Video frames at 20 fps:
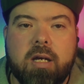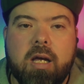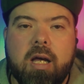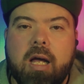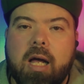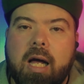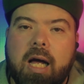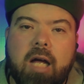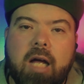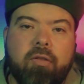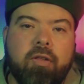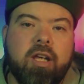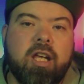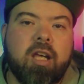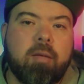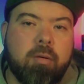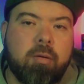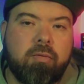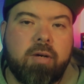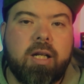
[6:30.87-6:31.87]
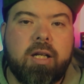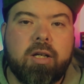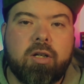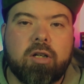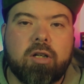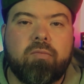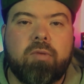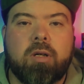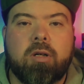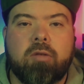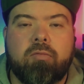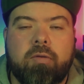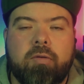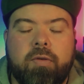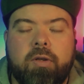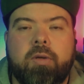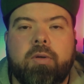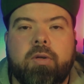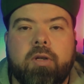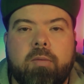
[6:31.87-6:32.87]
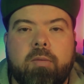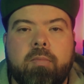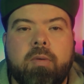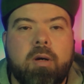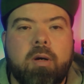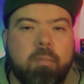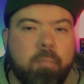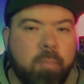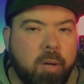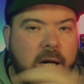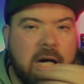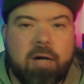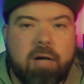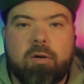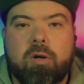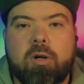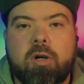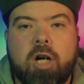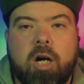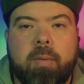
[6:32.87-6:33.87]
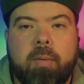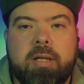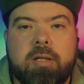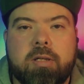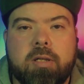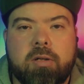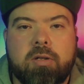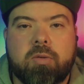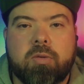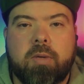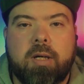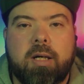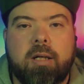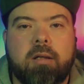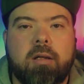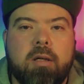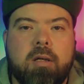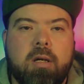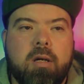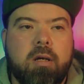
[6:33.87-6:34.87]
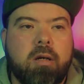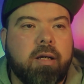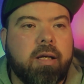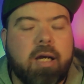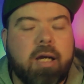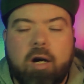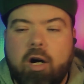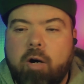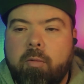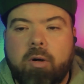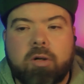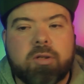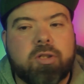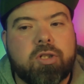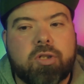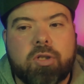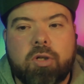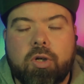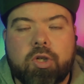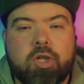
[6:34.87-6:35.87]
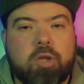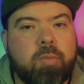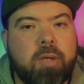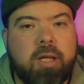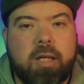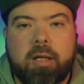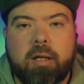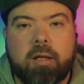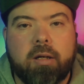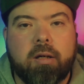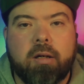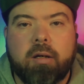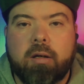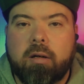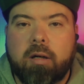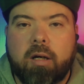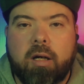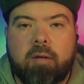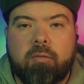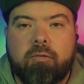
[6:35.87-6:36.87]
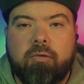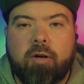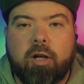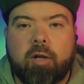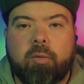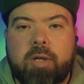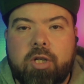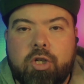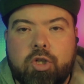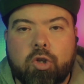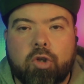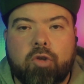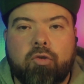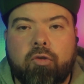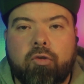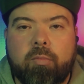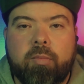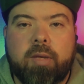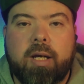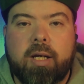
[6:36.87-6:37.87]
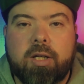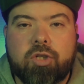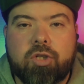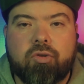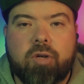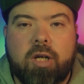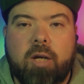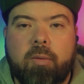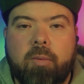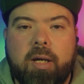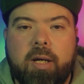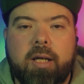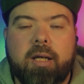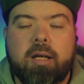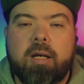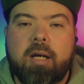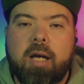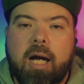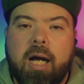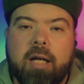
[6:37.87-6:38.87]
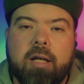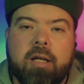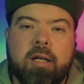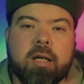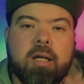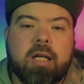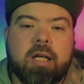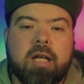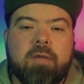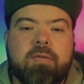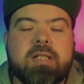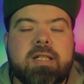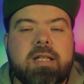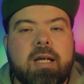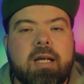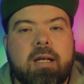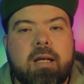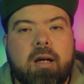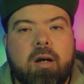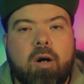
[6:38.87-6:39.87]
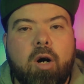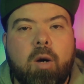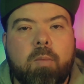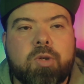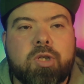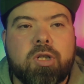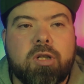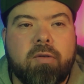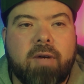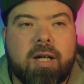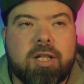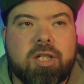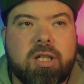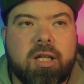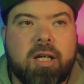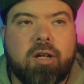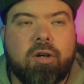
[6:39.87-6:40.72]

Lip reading: I think it'd be really good if we could review them, put our own comments on as well, get almost a social media following just from there straight away, and give us the option of actually